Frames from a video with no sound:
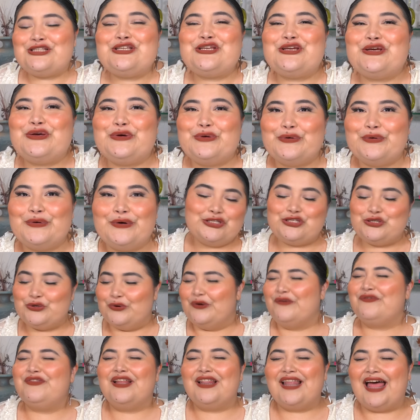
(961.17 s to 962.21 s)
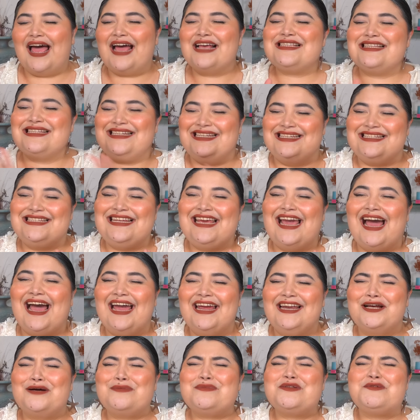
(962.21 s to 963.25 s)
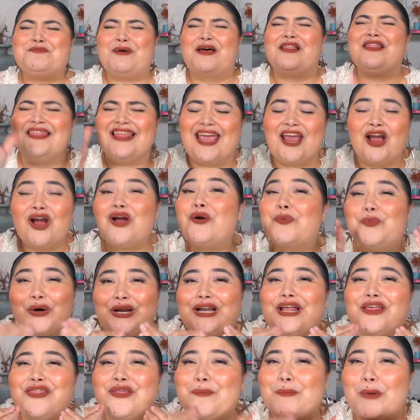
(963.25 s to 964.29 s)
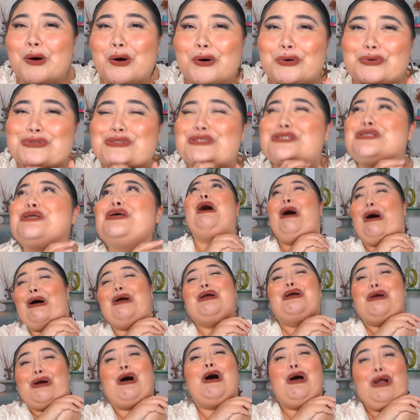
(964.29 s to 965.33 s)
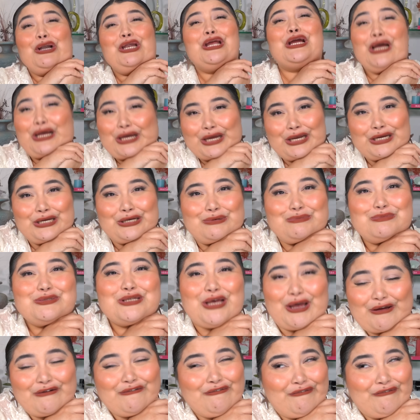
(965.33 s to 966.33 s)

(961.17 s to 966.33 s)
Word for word: to two of the last Disney items, but they are one of the most iconic items I